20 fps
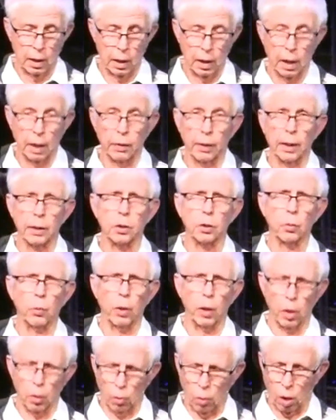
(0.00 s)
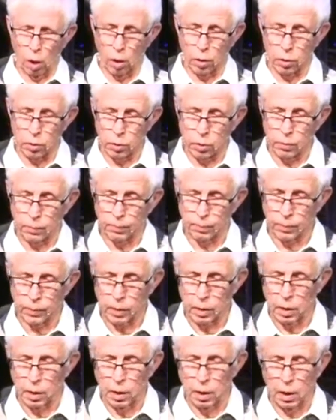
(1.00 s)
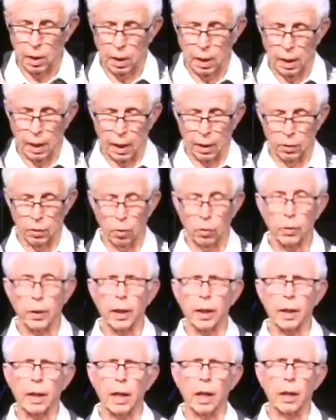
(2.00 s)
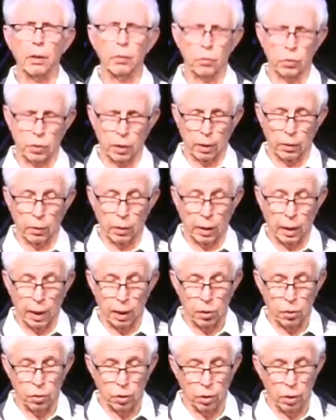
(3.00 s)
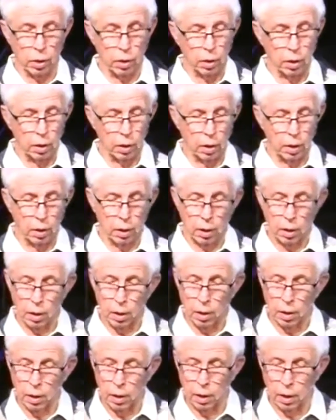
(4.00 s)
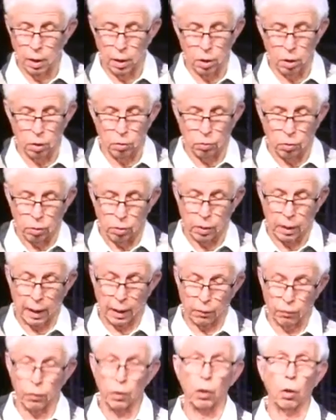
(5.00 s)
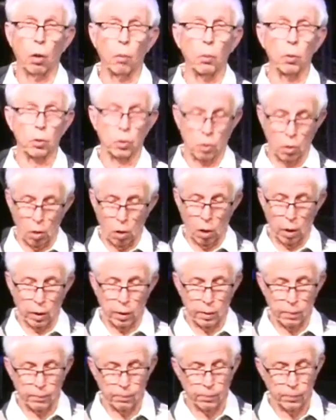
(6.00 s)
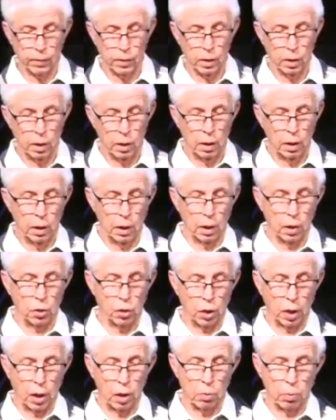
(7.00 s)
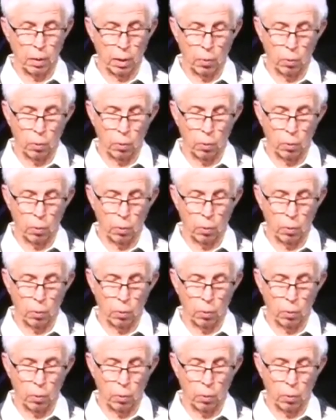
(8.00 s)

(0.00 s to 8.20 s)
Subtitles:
And that's the way it was. And though that kind of segregation is thankfully almost gone, it changed my